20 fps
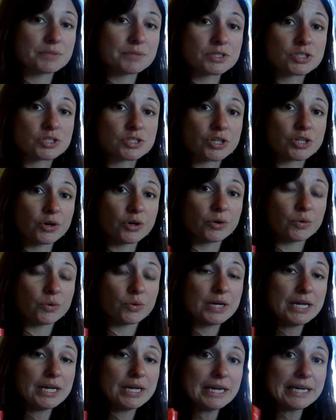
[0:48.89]

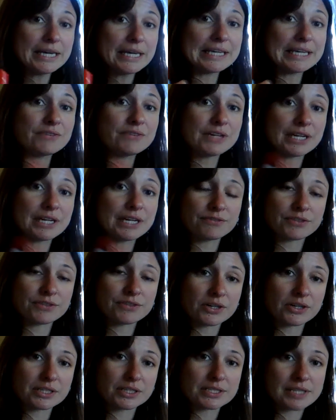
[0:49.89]
So even if
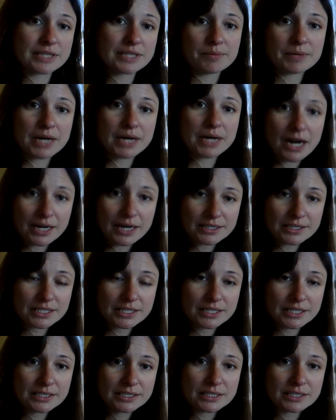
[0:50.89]
they're in the same
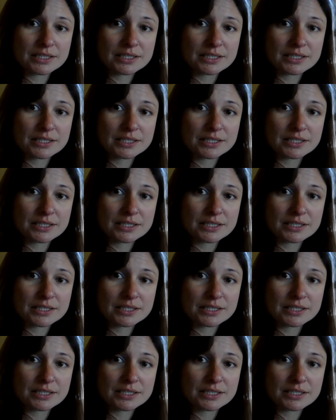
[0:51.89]
continent,